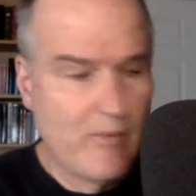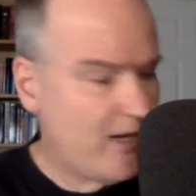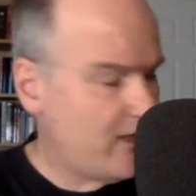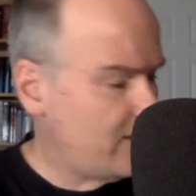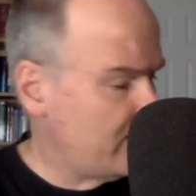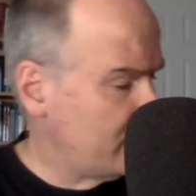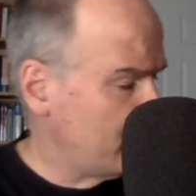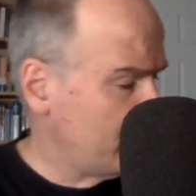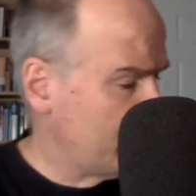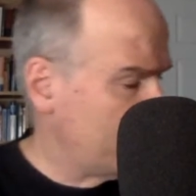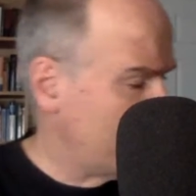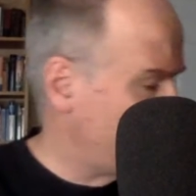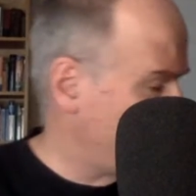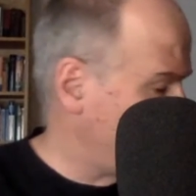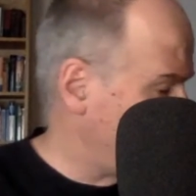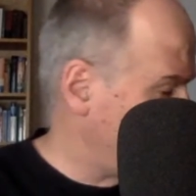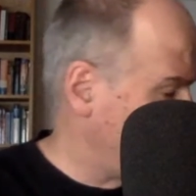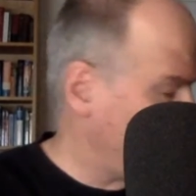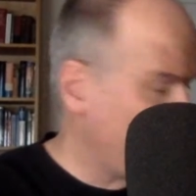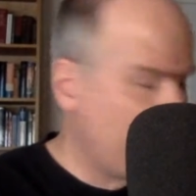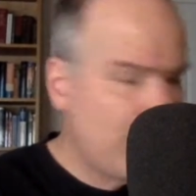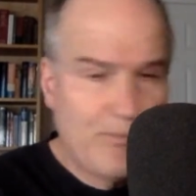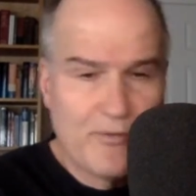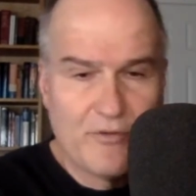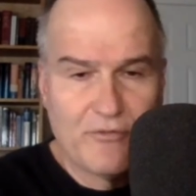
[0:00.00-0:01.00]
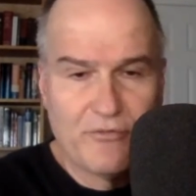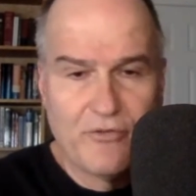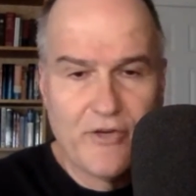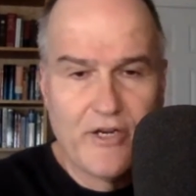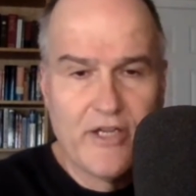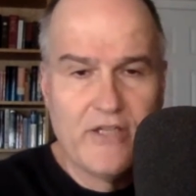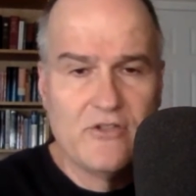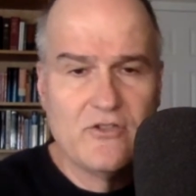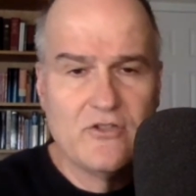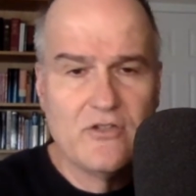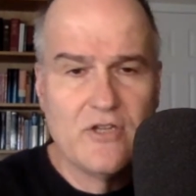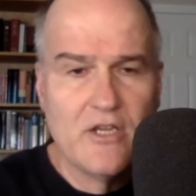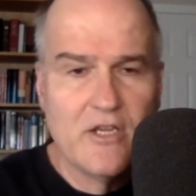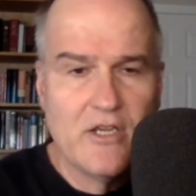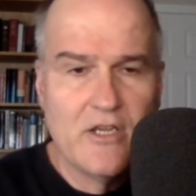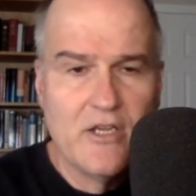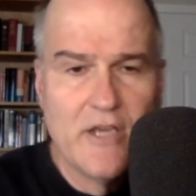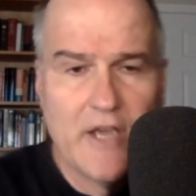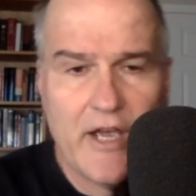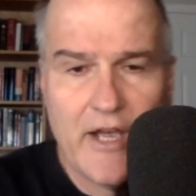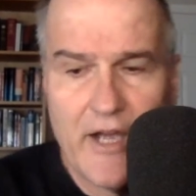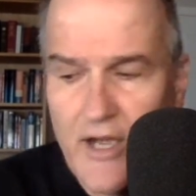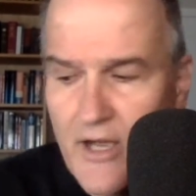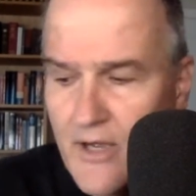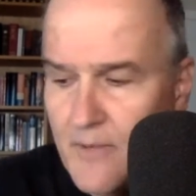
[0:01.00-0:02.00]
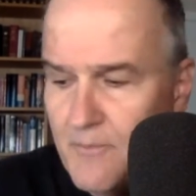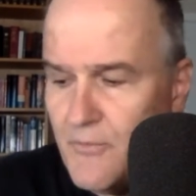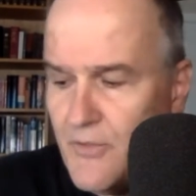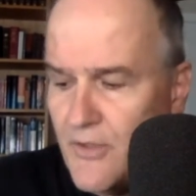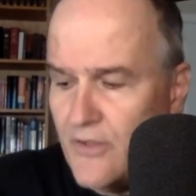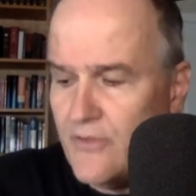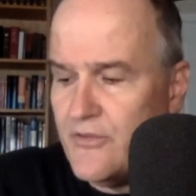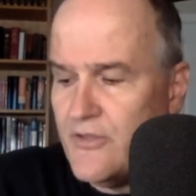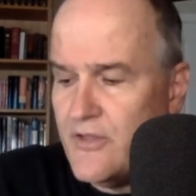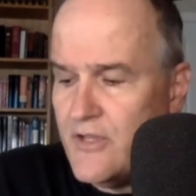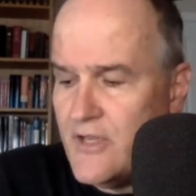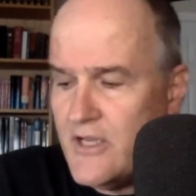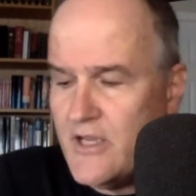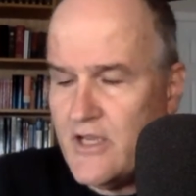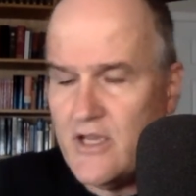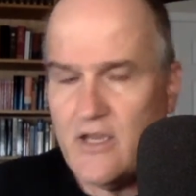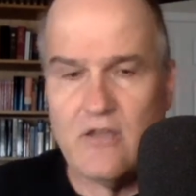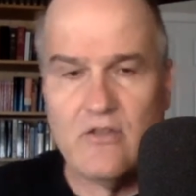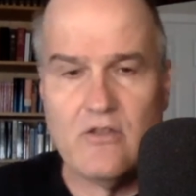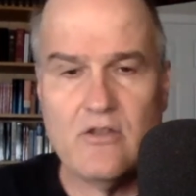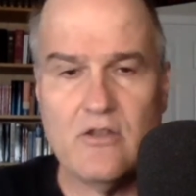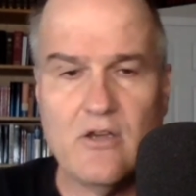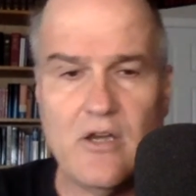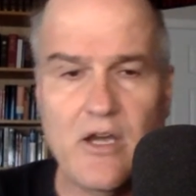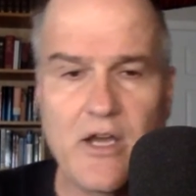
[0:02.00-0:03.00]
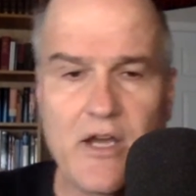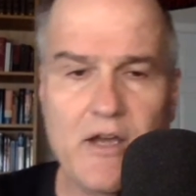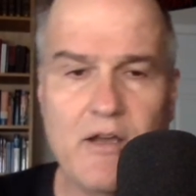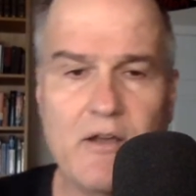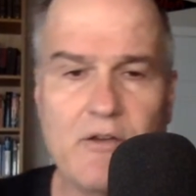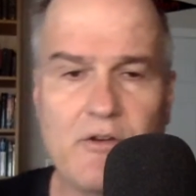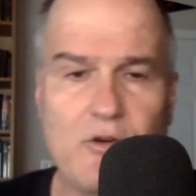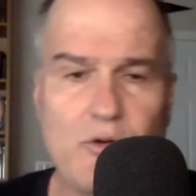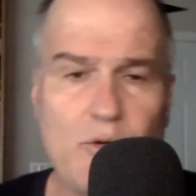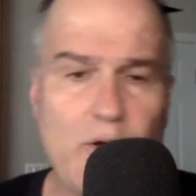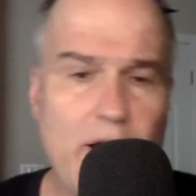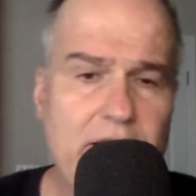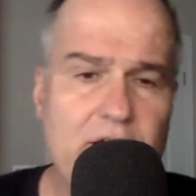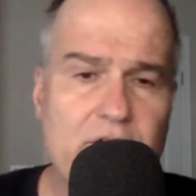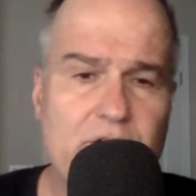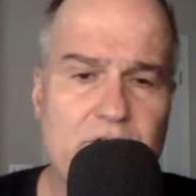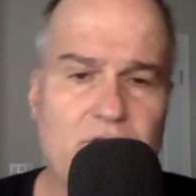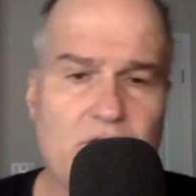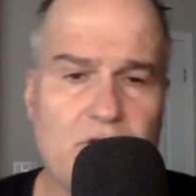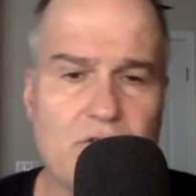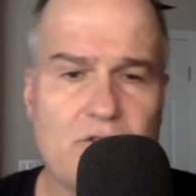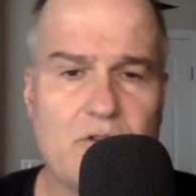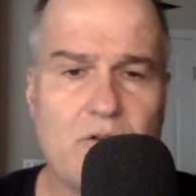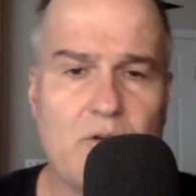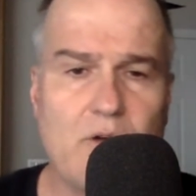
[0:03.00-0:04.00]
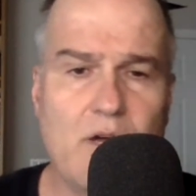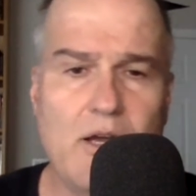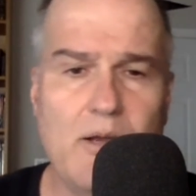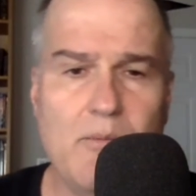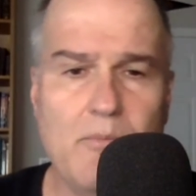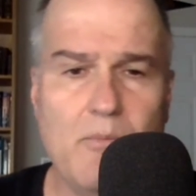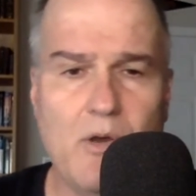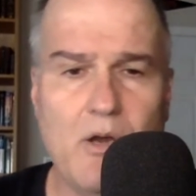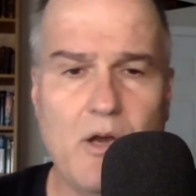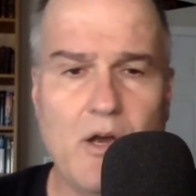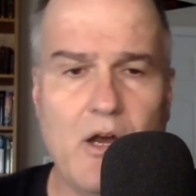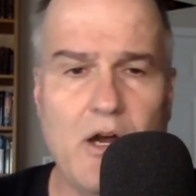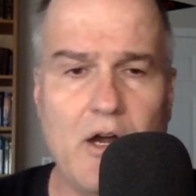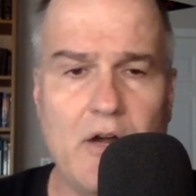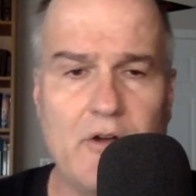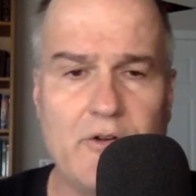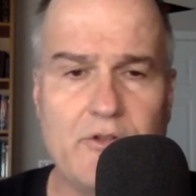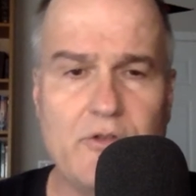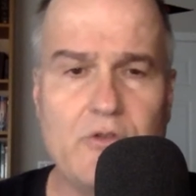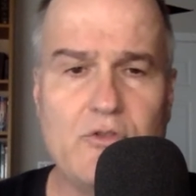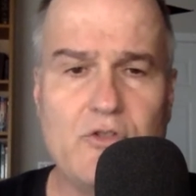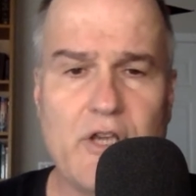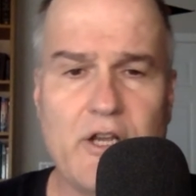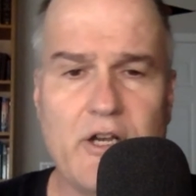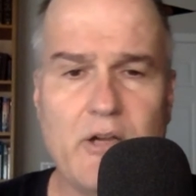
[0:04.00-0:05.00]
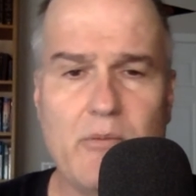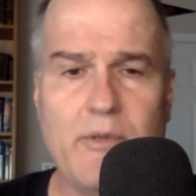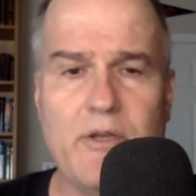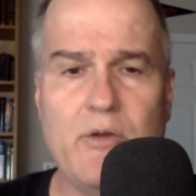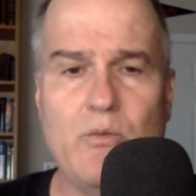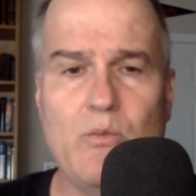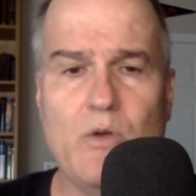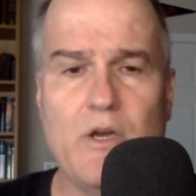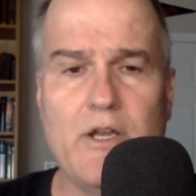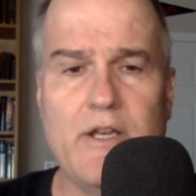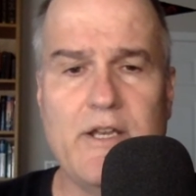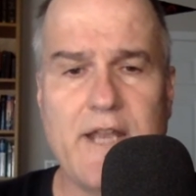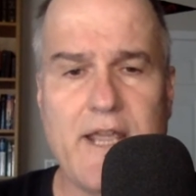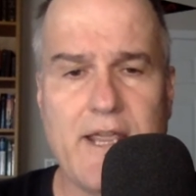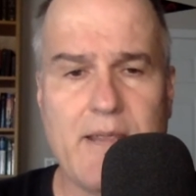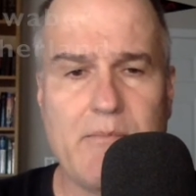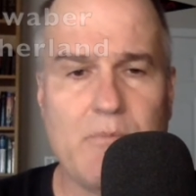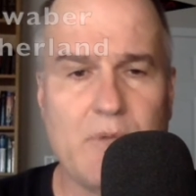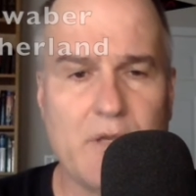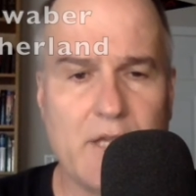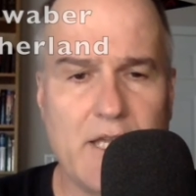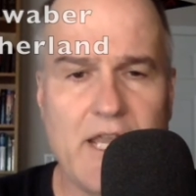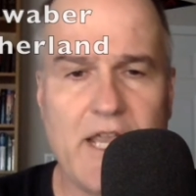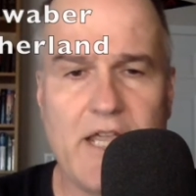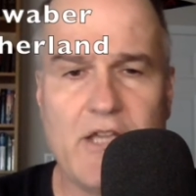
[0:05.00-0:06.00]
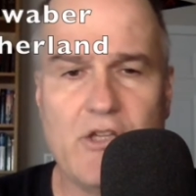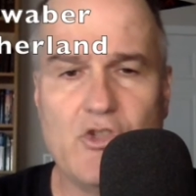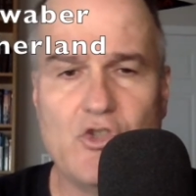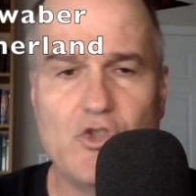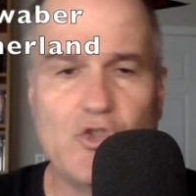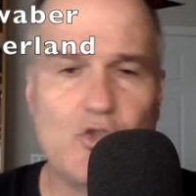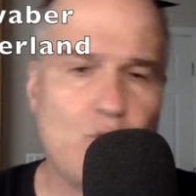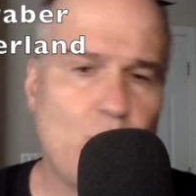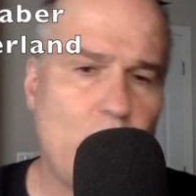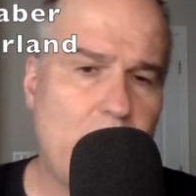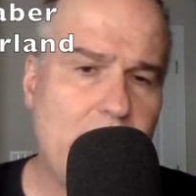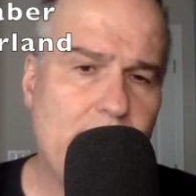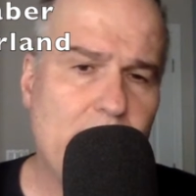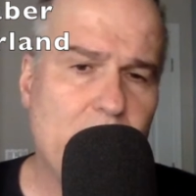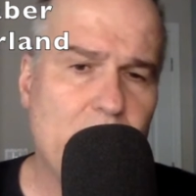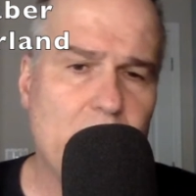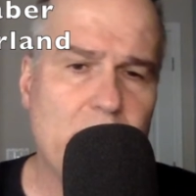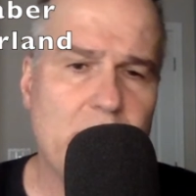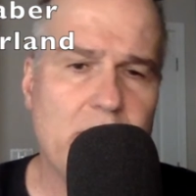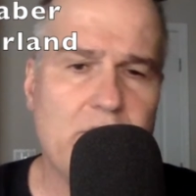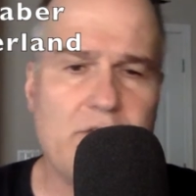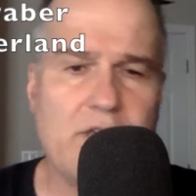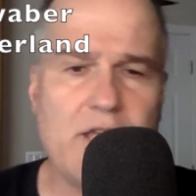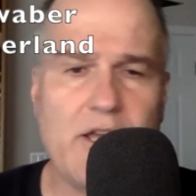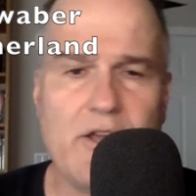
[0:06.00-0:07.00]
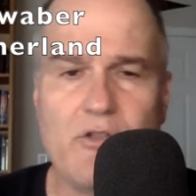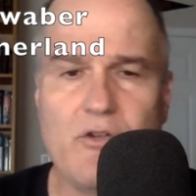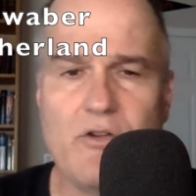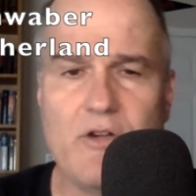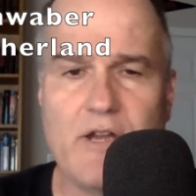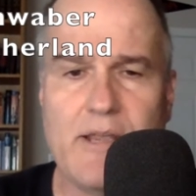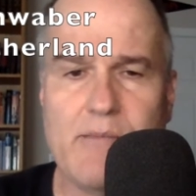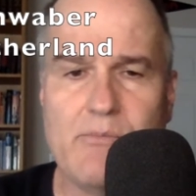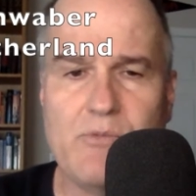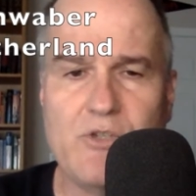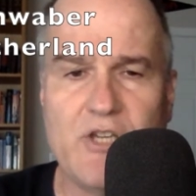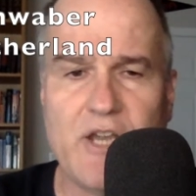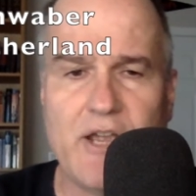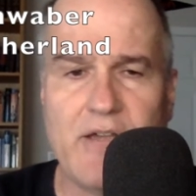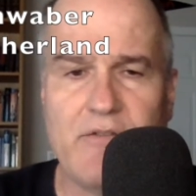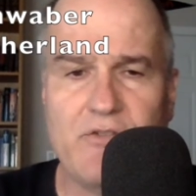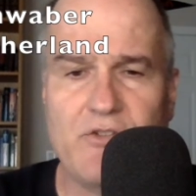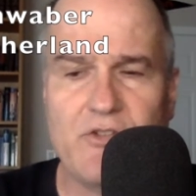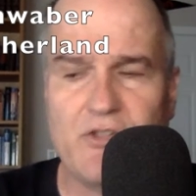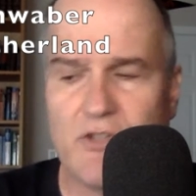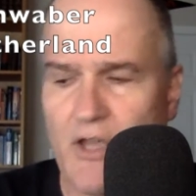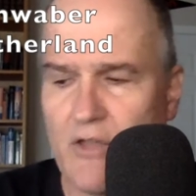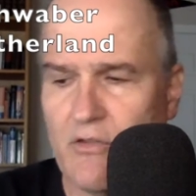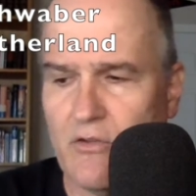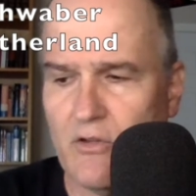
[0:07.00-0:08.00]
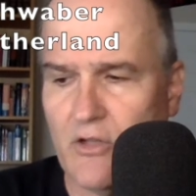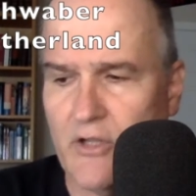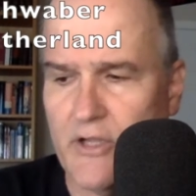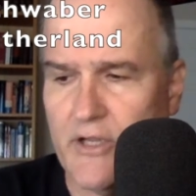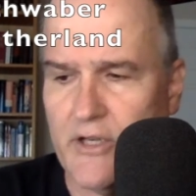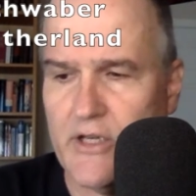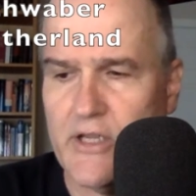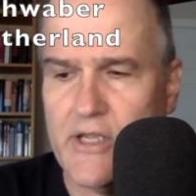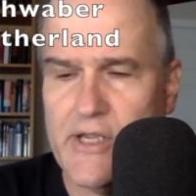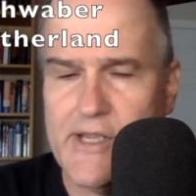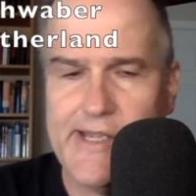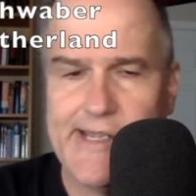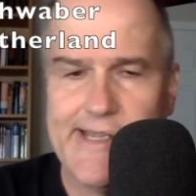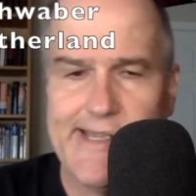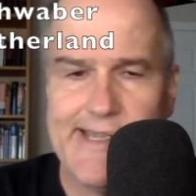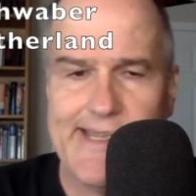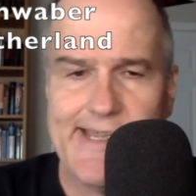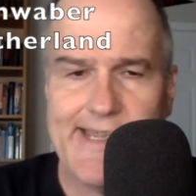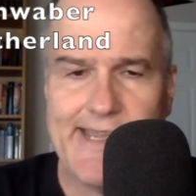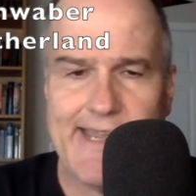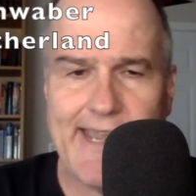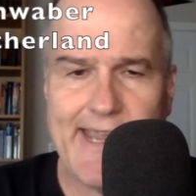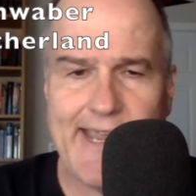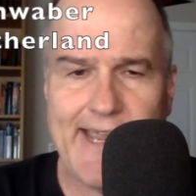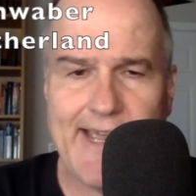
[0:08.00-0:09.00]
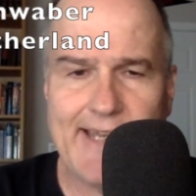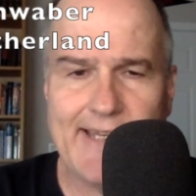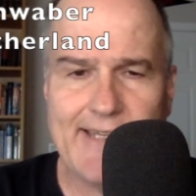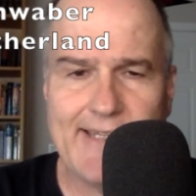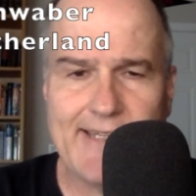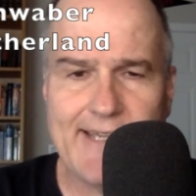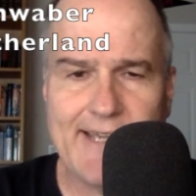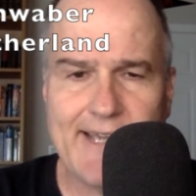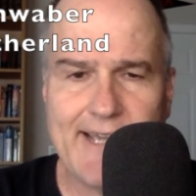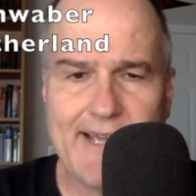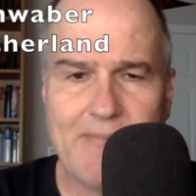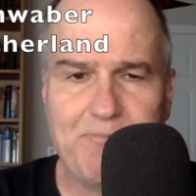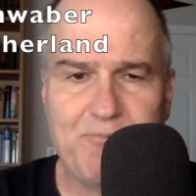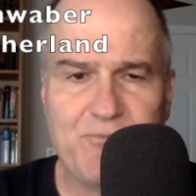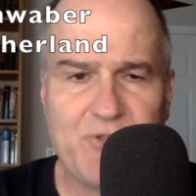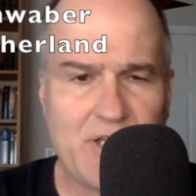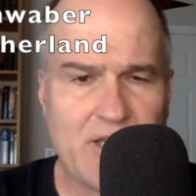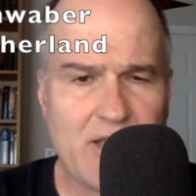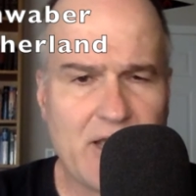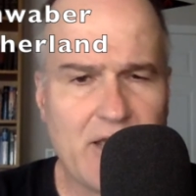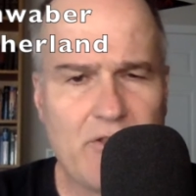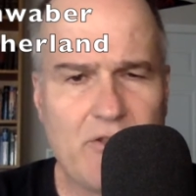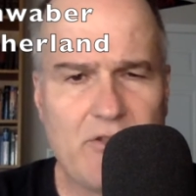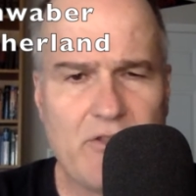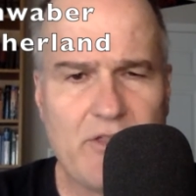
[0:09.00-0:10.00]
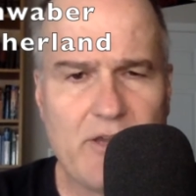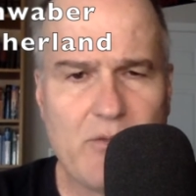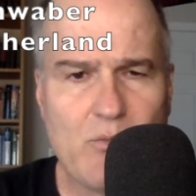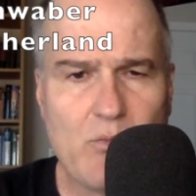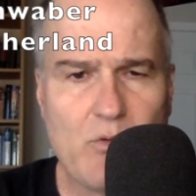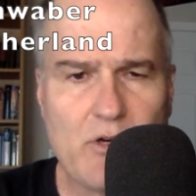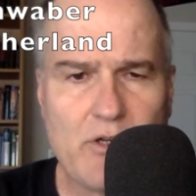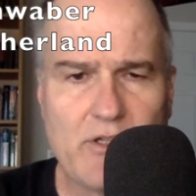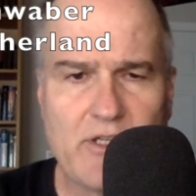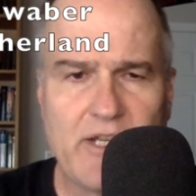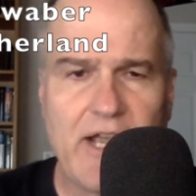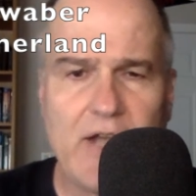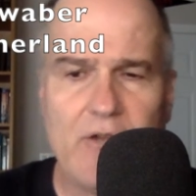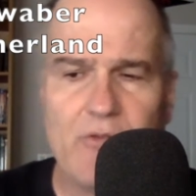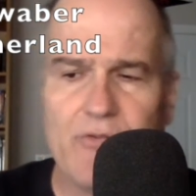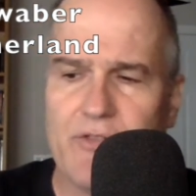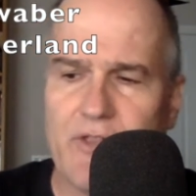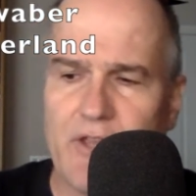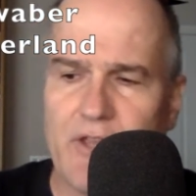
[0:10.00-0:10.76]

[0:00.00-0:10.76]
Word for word: my little uh, puppet friends, um, the, the uh, creators of Scrum are two gentlemen, one named Ken Schwaber and the other named Jeff Sutherland. And um, together they worked out